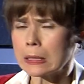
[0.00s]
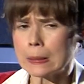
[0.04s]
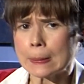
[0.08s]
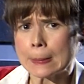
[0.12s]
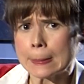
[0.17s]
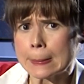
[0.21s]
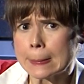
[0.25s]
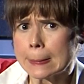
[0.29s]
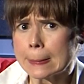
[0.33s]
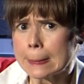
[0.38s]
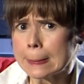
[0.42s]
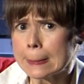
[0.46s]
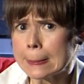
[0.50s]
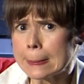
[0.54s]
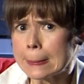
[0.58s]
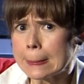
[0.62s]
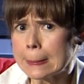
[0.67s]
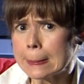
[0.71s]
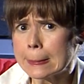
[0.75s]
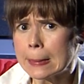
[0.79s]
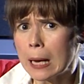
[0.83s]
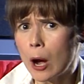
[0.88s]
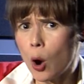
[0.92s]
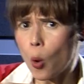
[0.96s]
but Henry
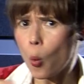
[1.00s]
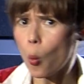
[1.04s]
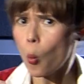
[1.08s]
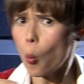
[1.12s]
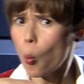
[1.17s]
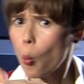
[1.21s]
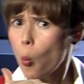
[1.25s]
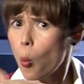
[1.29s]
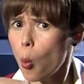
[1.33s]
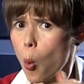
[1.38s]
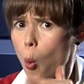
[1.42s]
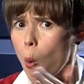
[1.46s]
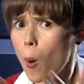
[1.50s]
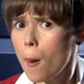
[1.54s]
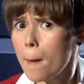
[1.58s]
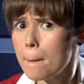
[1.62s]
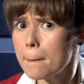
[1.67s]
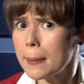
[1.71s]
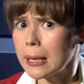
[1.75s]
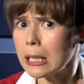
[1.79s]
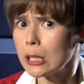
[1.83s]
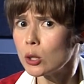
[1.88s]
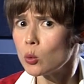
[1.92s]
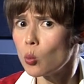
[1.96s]
V is
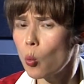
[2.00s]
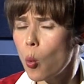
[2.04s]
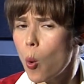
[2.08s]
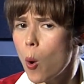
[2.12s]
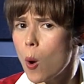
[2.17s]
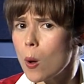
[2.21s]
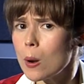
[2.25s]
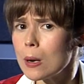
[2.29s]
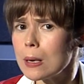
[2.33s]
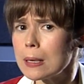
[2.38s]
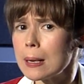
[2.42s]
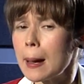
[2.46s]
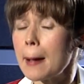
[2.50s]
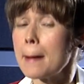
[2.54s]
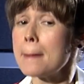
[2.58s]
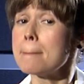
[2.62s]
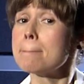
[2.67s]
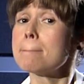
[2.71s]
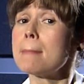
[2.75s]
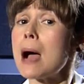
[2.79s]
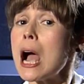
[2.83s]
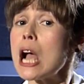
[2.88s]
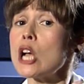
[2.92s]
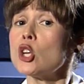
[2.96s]
worried
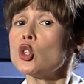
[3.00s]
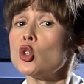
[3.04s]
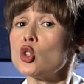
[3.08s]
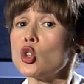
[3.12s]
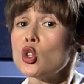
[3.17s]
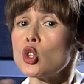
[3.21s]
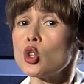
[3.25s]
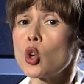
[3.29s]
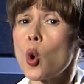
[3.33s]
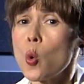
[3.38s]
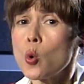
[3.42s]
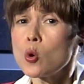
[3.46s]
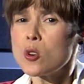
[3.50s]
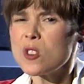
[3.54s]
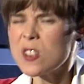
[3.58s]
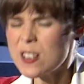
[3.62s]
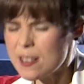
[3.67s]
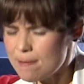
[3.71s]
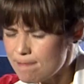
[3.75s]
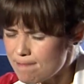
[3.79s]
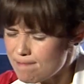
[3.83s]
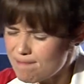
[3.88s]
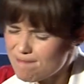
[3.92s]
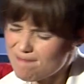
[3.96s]
that if he goes
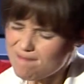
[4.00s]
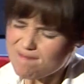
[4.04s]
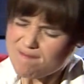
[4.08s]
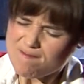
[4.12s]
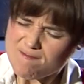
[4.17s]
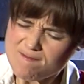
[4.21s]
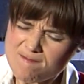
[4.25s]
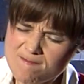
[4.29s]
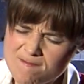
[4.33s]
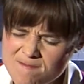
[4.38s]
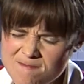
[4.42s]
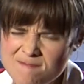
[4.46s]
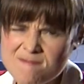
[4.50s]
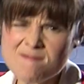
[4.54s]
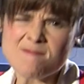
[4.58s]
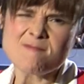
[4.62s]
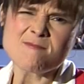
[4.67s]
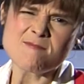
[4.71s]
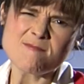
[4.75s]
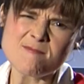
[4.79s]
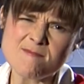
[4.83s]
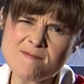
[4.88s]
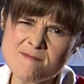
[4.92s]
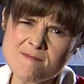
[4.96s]
to war with
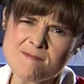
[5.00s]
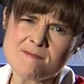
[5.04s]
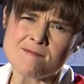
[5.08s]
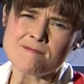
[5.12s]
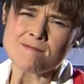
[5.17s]
France,